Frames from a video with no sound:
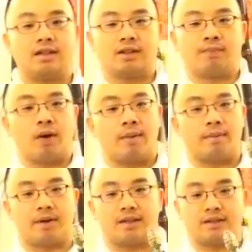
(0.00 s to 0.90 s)
The
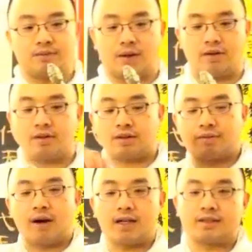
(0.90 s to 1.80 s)
problem is when you
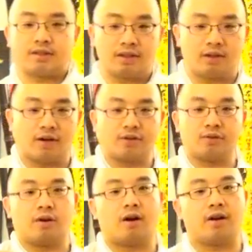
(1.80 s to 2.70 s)
thrust onto
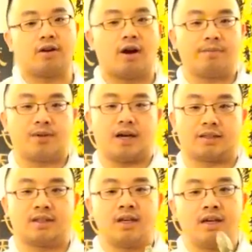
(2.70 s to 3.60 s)
hard
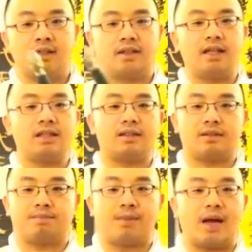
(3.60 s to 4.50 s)
objects, these
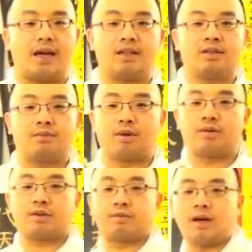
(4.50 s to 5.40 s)
blades will
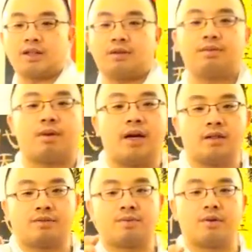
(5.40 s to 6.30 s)
thrust right
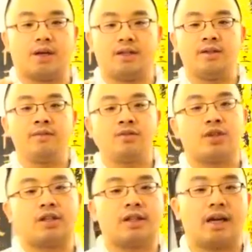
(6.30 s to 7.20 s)
through it.
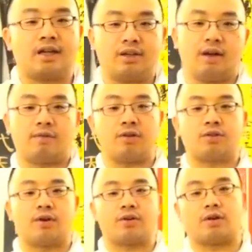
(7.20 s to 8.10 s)
Just like if you
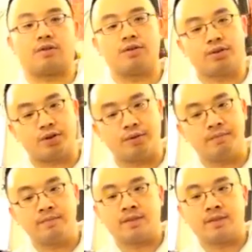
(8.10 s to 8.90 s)
search on YouTube,